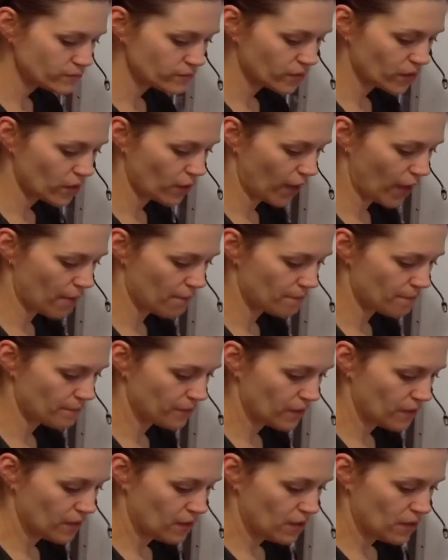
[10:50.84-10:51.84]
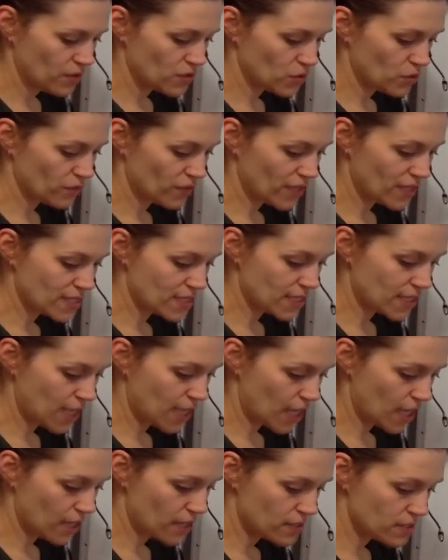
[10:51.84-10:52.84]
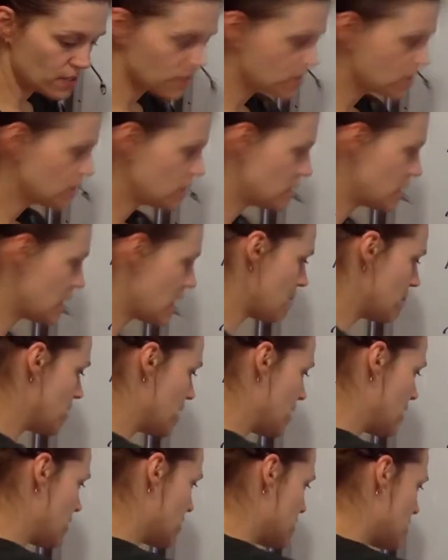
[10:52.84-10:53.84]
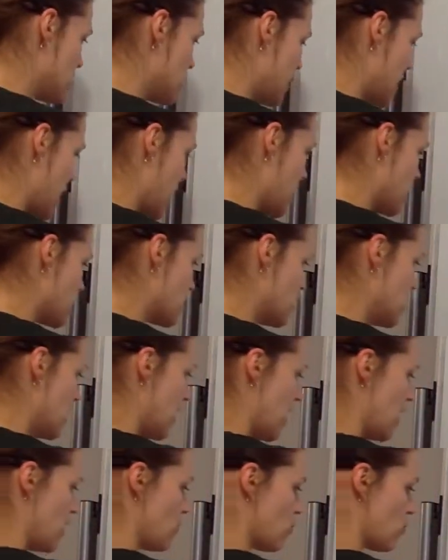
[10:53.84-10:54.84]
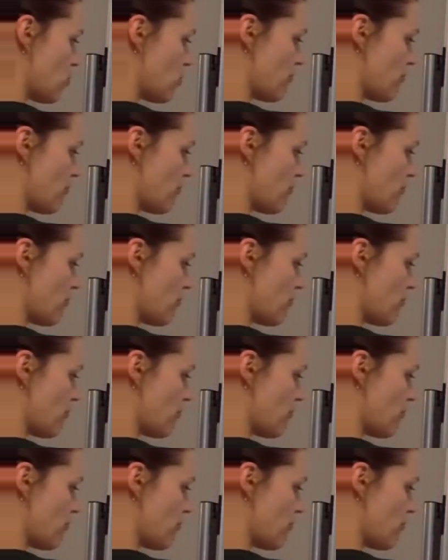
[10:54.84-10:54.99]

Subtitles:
Okay, so if that's the case, then that means that in order